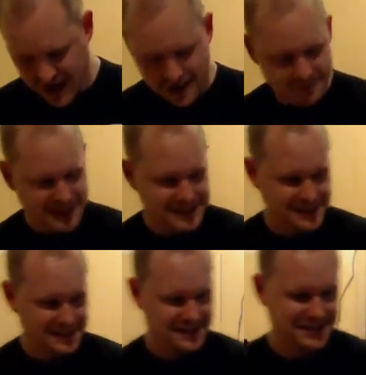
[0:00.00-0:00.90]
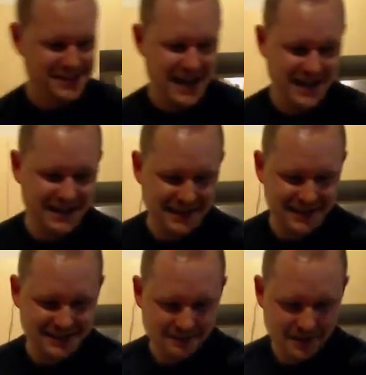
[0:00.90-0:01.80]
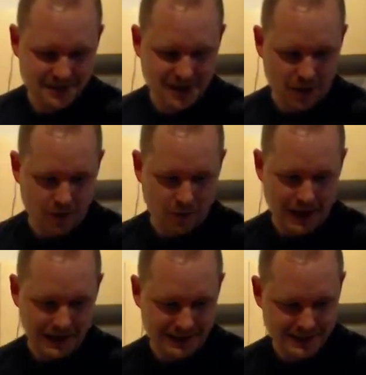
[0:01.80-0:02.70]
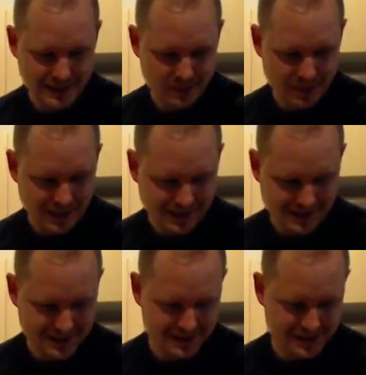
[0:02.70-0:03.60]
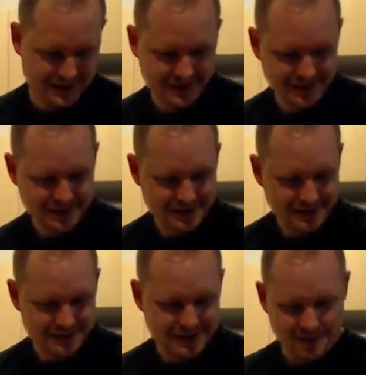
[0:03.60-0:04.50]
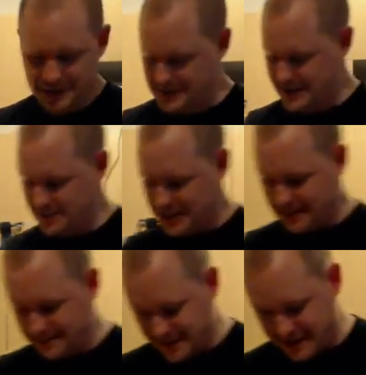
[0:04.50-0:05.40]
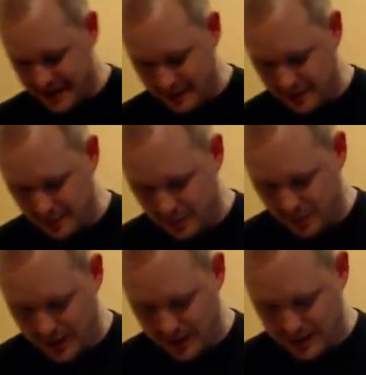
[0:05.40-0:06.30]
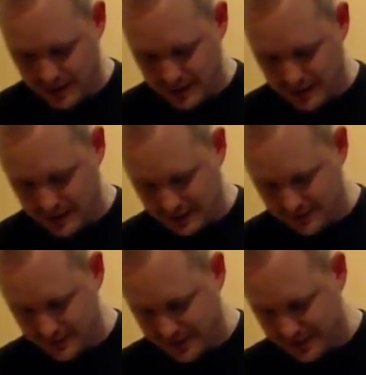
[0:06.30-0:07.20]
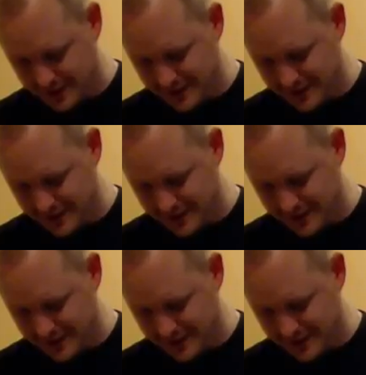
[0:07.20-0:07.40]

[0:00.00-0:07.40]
Miss Steak, there's some of those quality puns. Someone's going to be up for capital punishment.